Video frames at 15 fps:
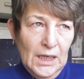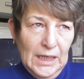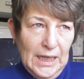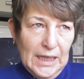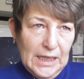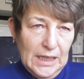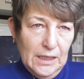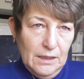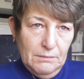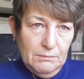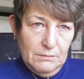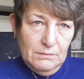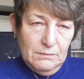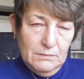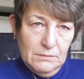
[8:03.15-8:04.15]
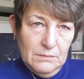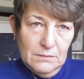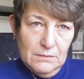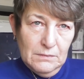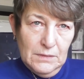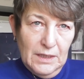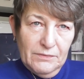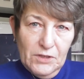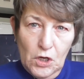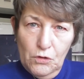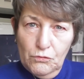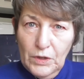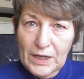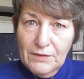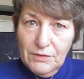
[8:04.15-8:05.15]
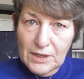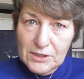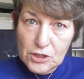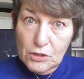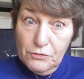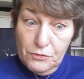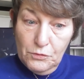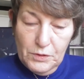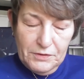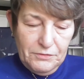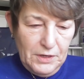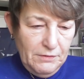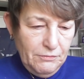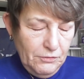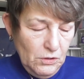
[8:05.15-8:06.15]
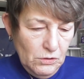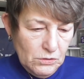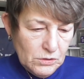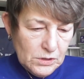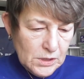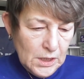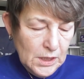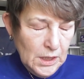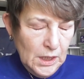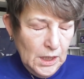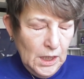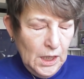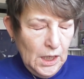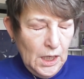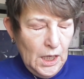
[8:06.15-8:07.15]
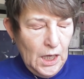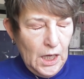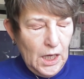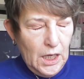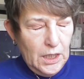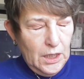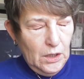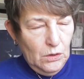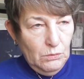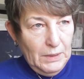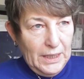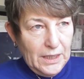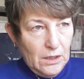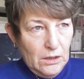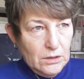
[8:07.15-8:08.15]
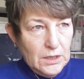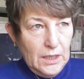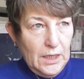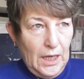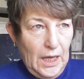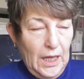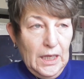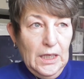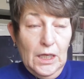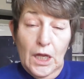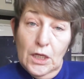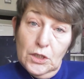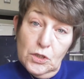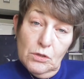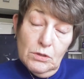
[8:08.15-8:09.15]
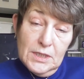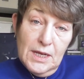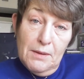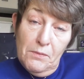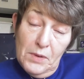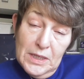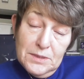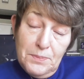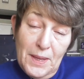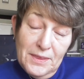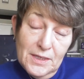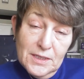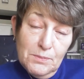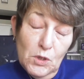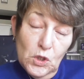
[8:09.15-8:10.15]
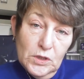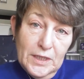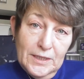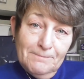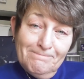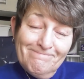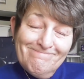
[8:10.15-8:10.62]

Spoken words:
Like I've got I suffer with reflux. And oh my God, do you know what time I went to bed this morning?